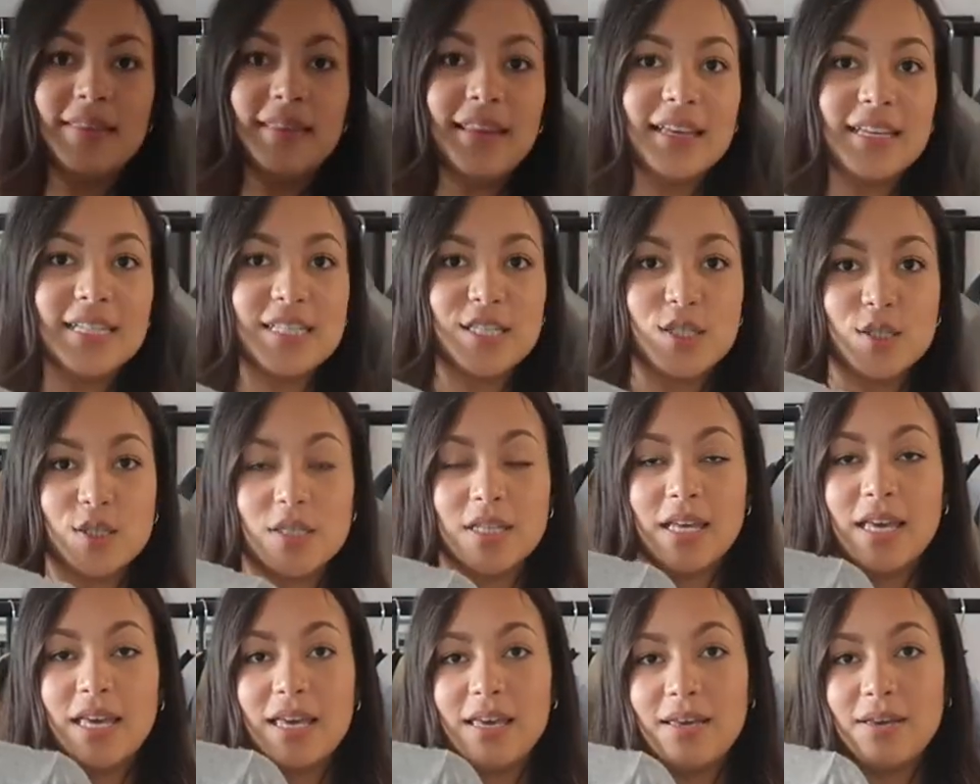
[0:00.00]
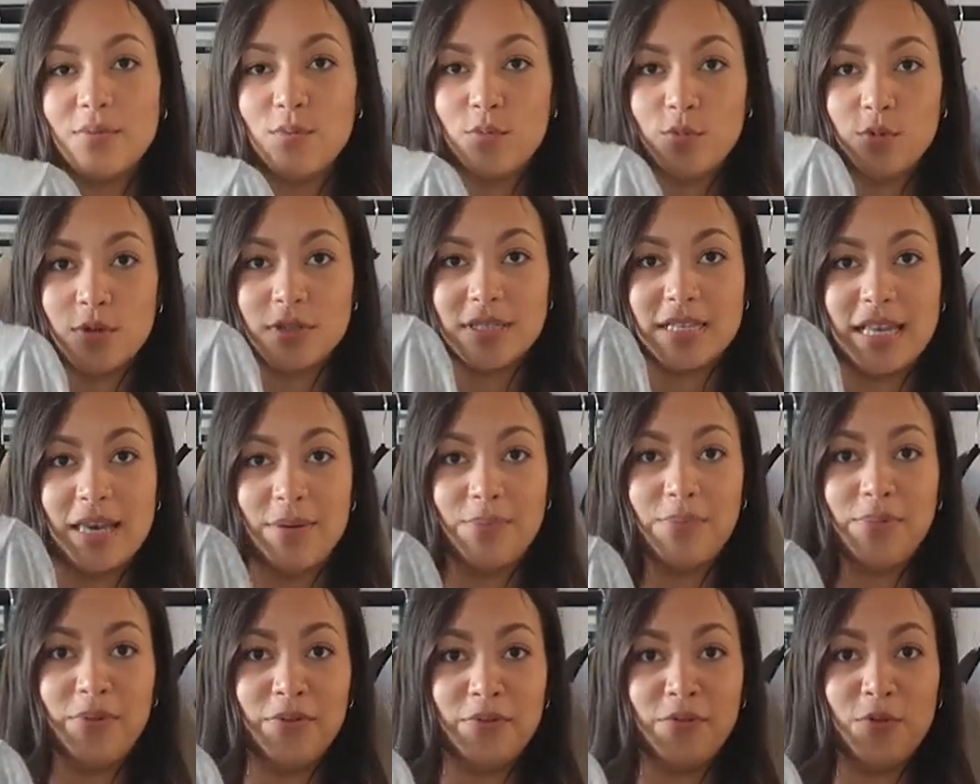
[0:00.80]
This was
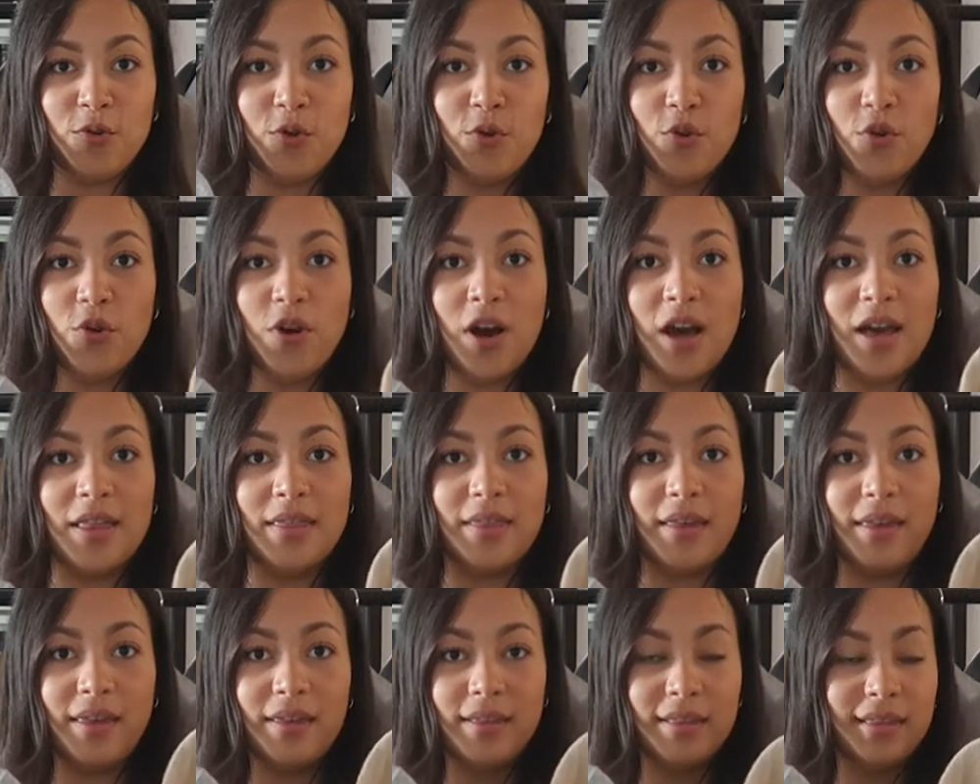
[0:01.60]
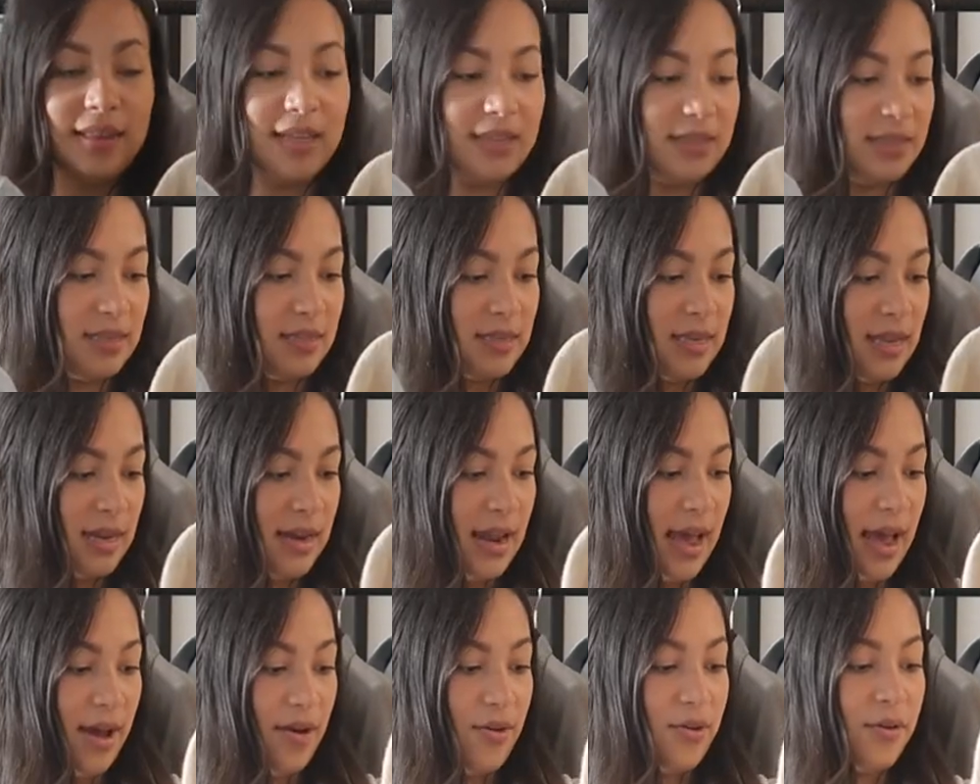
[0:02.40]
it before and then this is it
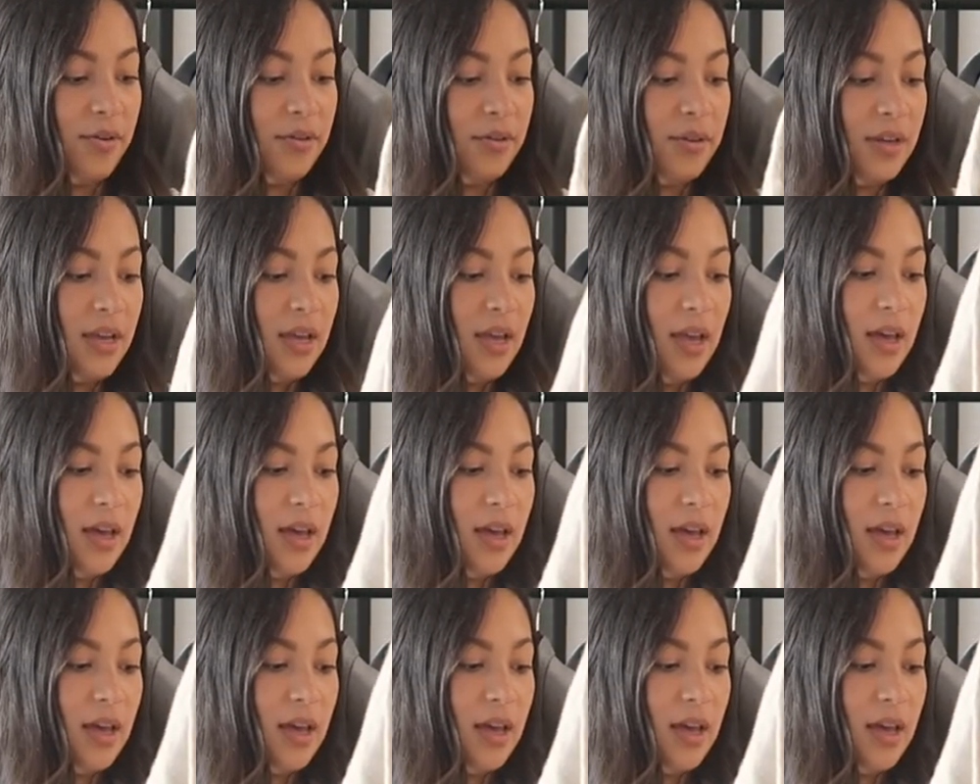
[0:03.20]
now.